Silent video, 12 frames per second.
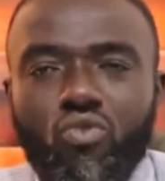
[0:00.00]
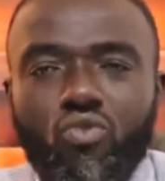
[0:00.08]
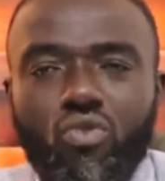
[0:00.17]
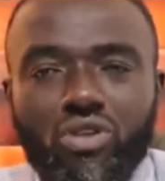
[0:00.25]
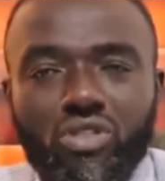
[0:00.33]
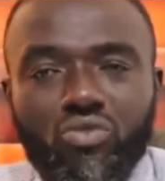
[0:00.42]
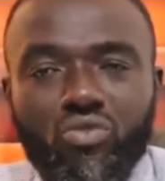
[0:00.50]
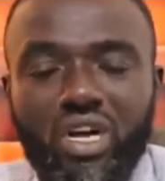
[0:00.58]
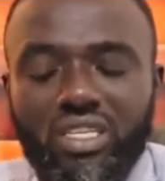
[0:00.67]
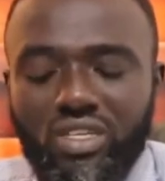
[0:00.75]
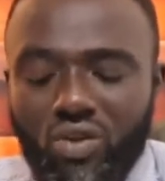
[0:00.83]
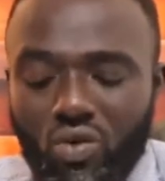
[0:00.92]
was
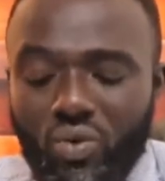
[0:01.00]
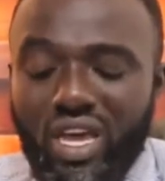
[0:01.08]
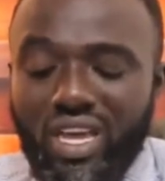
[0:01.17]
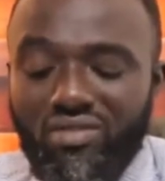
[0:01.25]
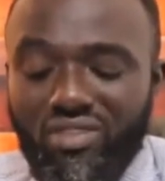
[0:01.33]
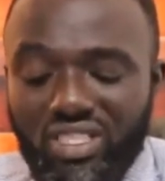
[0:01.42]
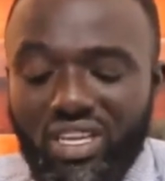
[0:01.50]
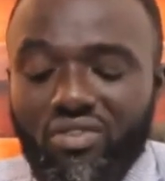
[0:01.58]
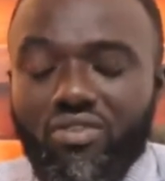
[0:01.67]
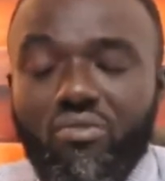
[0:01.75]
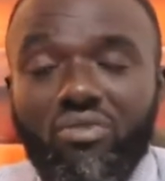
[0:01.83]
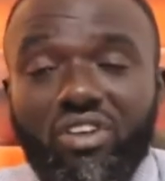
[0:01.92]
what? Or we can even take it
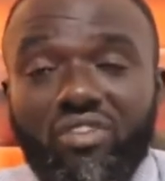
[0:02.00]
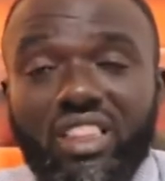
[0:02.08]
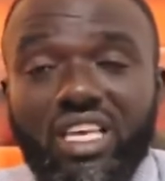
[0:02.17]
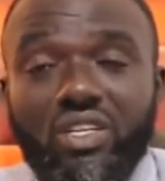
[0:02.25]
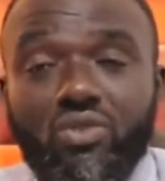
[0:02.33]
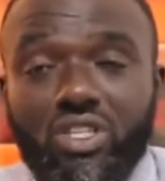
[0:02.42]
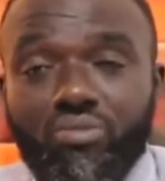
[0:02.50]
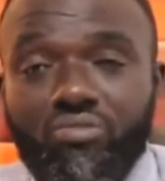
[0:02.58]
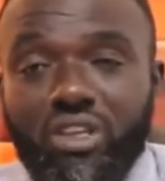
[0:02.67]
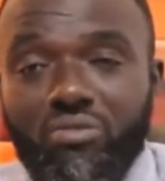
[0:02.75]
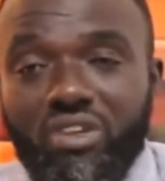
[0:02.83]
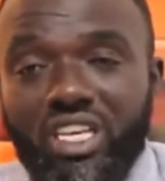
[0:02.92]
from the fact that he was
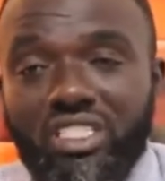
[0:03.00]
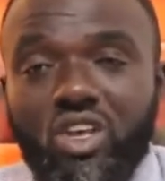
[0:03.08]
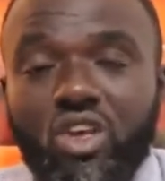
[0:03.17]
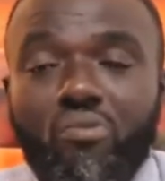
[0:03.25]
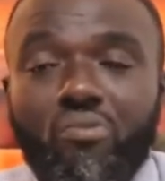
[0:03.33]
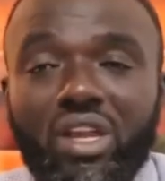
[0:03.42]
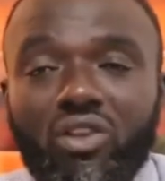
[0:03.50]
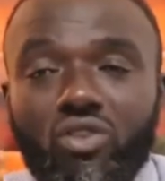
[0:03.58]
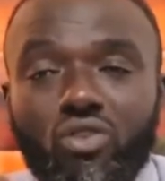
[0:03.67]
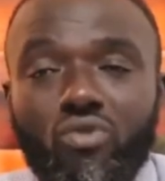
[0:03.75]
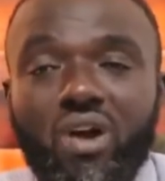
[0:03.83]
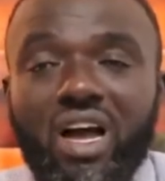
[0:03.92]
blameless. But
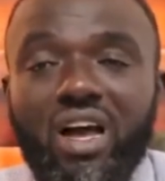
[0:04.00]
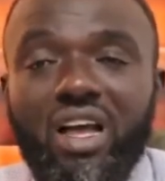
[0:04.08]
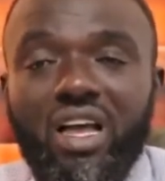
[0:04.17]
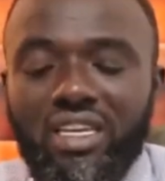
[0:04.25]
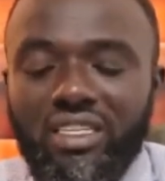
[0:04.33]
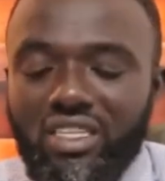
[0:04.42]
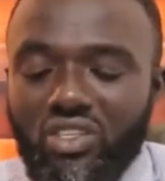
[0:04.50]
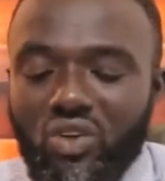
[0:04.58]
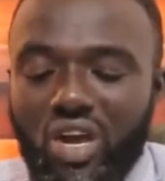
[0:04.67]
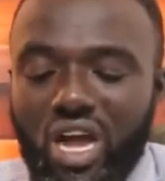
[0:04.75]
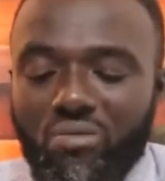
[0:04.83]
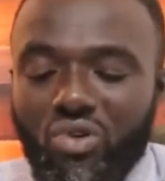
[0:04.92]
Noah did
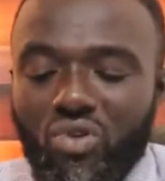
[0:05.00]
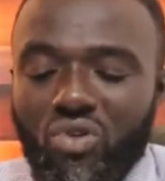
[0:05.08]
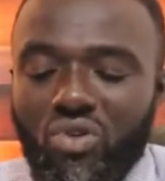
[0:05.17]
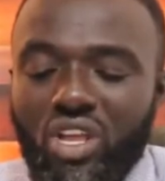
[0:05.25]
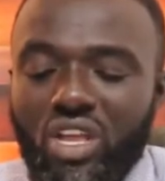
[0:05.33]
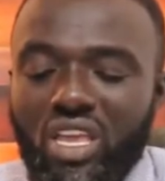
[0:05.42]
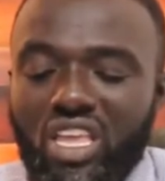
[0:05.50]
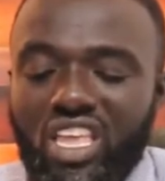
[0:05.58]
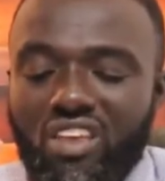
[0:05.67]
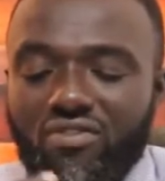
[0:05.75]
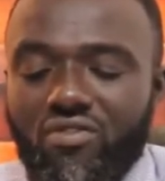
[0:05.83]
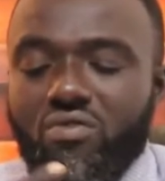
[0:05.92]
not have all
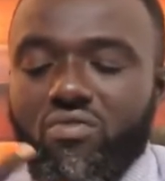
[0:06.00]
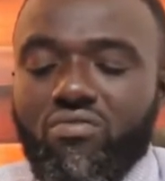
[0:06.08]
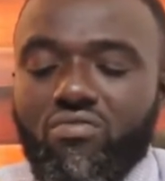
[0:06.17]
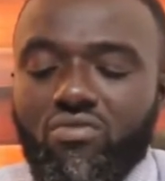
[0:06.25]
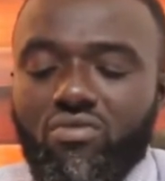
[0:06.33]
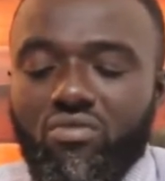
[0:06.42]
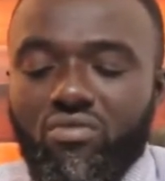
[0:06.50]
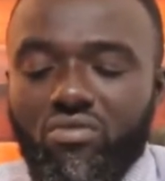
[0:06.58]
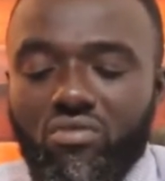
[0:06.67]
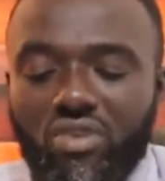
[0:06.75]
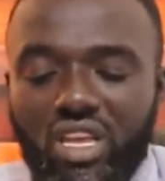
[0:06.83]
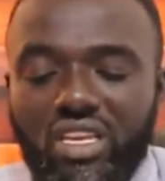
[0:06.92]
evil
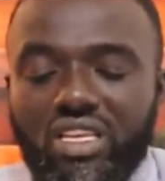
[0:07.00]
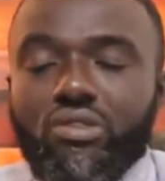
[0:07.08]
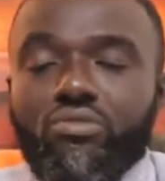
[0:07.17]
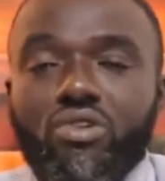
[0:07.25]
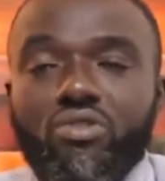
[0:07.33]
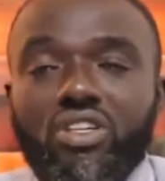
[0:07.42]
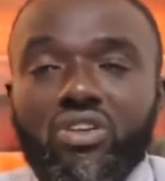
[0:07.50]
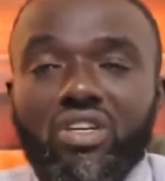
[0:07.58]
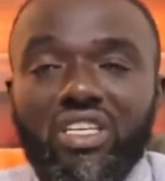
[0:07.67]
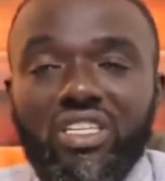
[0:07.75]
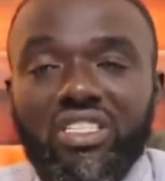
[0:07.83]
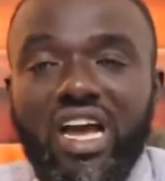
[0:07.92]
in his spirit or
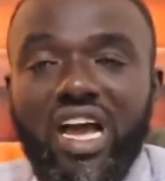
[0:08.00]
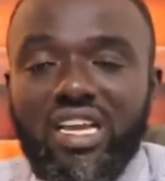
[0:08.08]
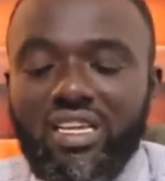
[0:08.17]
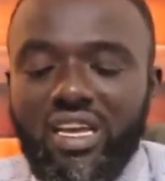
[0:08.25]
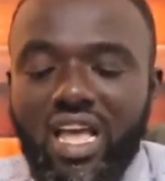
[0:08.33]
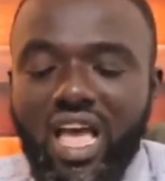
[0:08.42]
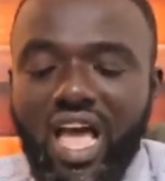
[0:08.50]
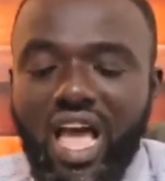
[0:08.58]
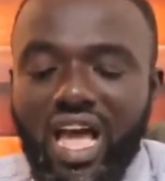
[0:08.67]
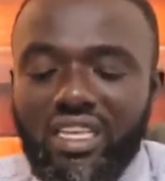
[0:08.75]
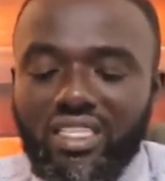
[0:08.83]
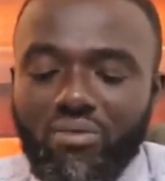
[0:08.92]
in his heart,
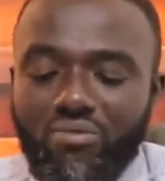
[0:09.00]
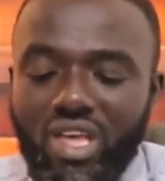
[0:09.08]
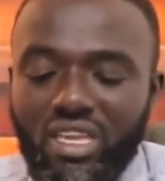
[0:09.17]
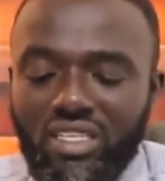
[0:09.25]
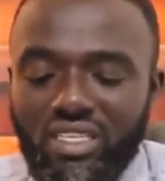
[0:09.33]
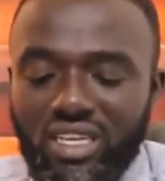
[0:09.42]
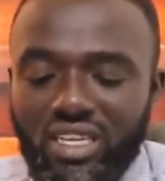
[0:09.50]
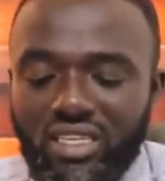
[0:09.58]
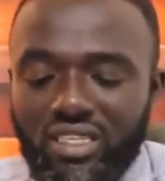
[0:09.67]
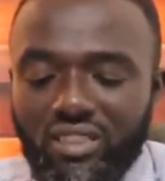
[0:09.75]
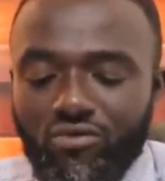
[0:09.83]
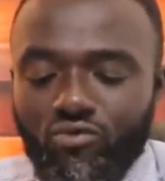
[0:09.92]
as the men did,
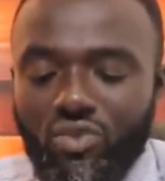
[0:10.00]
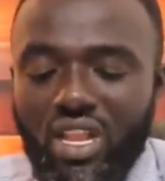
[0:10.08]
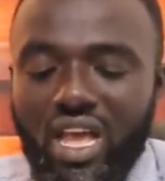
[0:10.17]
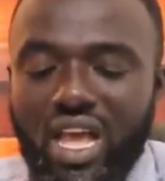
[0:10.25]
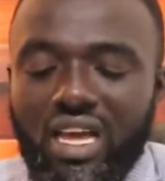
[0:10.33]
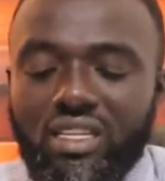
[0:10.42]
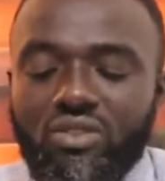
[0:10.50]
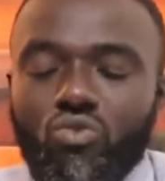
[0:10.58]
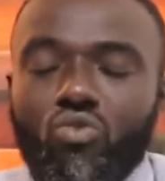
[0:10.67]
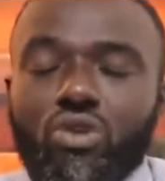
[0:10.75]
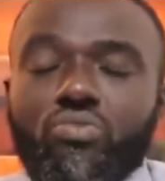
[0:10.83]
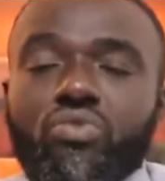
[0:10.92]
as
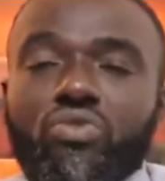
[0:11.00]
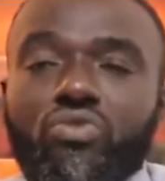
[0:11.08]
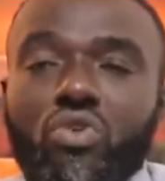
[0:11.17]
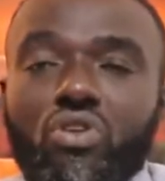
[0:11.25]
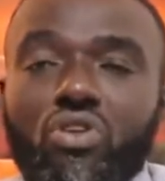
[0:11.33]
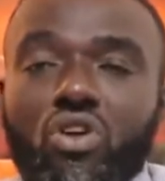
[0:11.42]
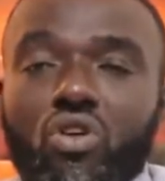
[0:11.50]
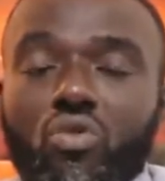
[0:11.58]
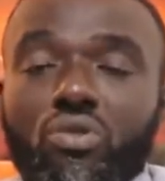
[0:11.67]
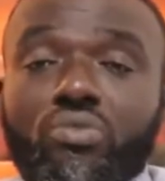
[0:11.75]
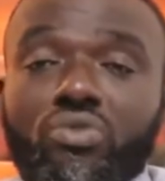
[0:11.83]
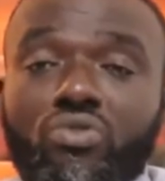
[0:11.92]
what provoked
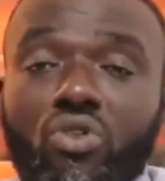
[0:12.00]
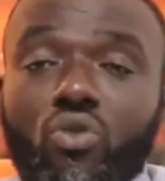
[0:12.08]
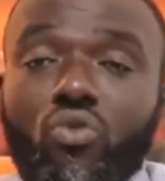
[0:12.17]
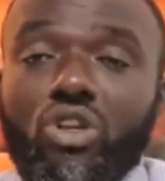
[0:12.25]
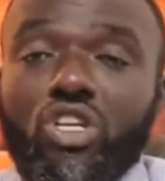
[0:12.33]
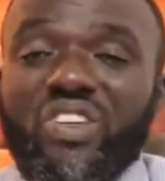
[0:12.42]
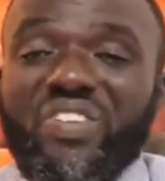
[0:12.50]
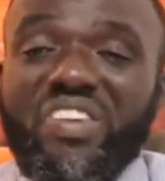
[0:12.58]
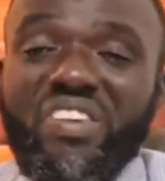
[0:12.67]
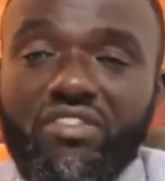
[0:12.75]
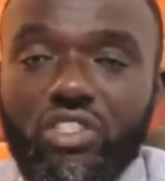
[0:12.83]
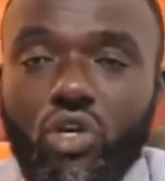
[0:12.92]
or what
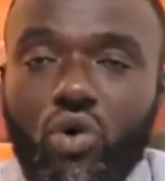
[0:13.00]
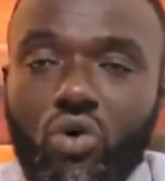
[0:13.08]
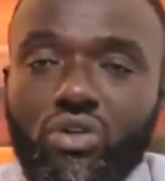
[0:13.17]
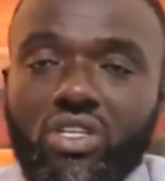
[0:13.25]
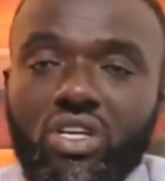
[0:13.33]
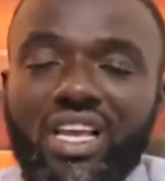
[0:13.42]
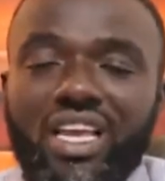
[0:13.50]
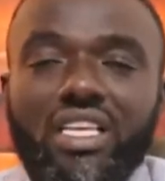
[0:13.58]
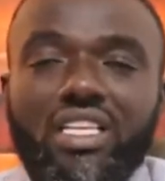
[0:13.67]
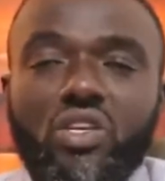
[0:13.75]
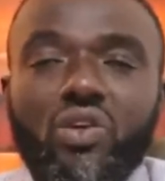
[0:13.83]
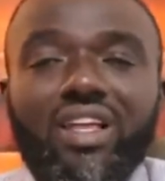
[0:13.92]
grieved God. He
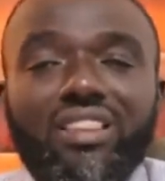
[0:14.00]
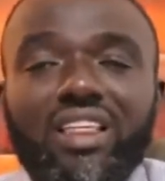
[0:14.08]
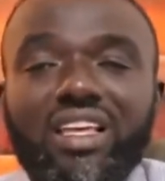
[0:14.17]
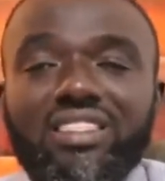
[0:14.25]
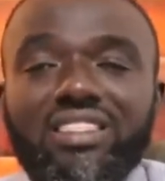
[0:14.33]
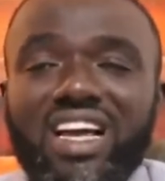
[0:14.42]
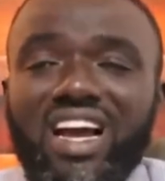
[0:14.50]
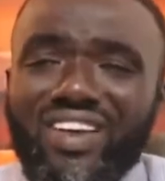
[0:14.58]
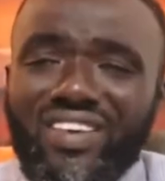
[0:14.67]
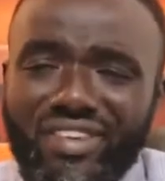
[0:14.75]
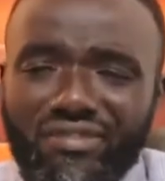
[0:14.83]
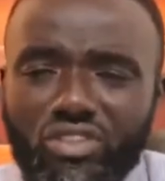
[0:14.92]
did the things
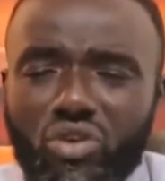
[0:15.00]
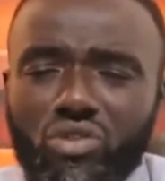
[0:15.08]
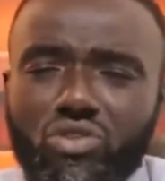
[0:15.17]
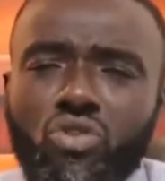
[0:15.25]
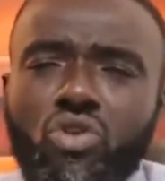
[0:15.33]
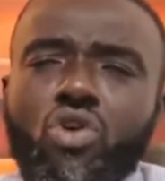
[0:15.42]
that grieved God. So